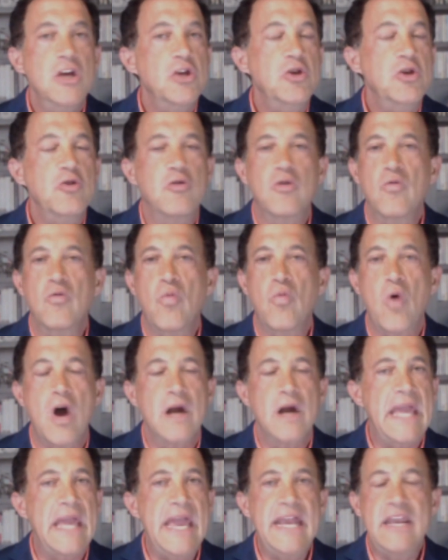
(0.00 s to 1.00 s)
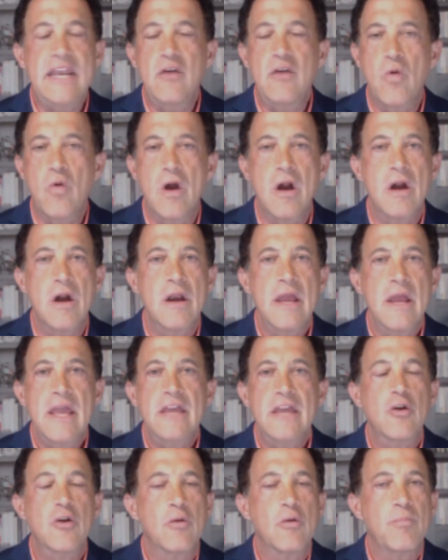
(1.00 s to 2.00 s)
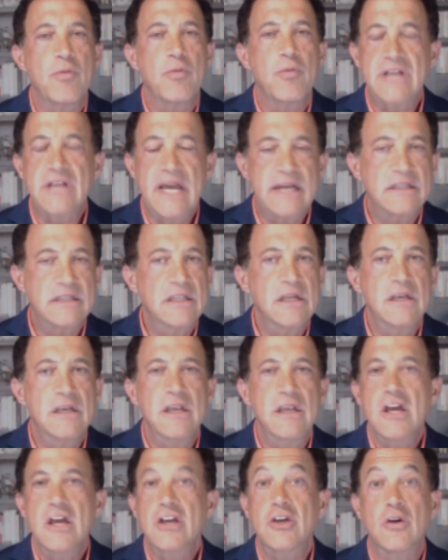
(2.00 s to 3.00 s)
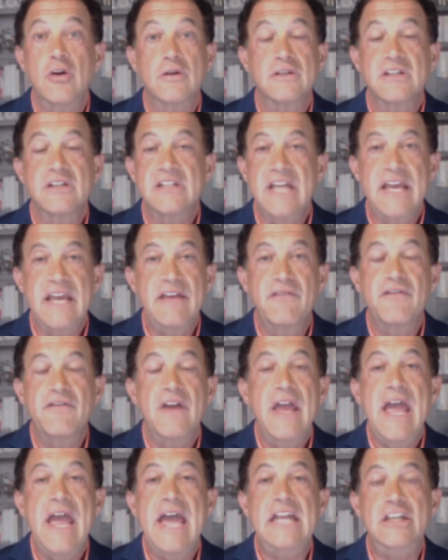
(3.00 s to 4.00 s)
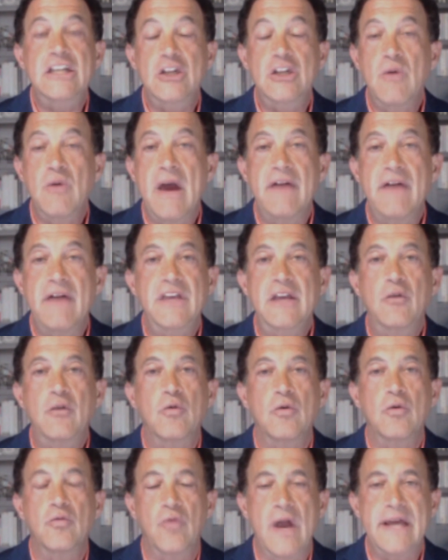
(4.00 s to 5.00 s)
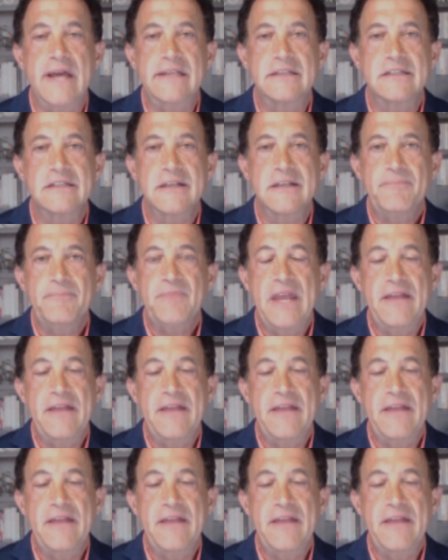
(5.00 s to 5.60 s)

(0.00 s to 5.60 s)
you can walk anywhere, you're protected, you're safe, and you have equal rights.